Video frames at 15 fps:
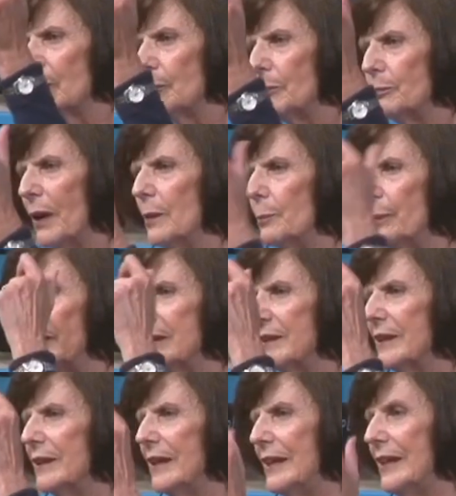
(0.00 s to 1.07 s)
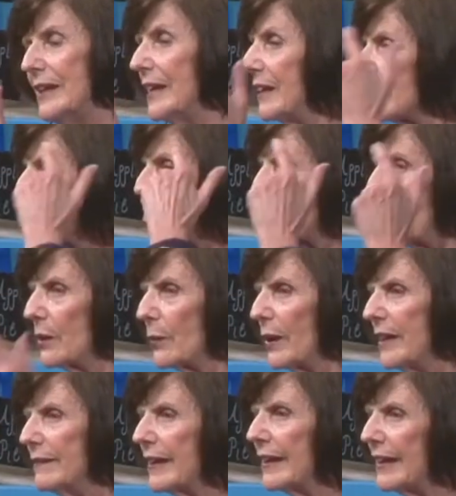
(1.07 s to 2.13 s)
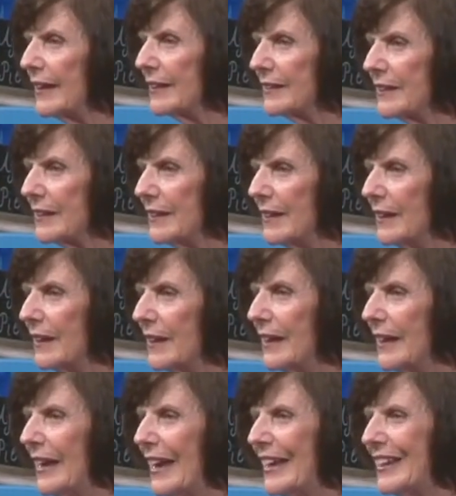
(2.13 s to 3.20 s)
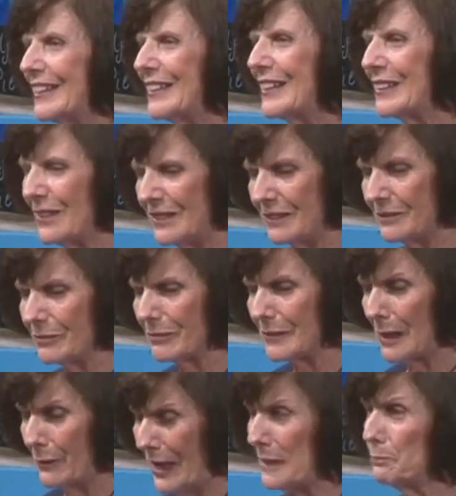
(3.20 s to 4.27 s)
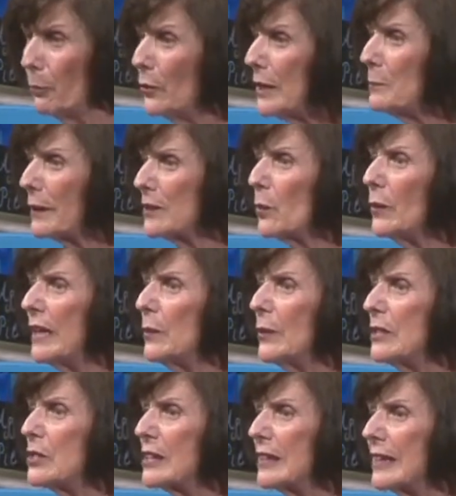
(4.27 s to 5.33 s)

pump it, he got shot right in the head. And that boy, by the way, went to,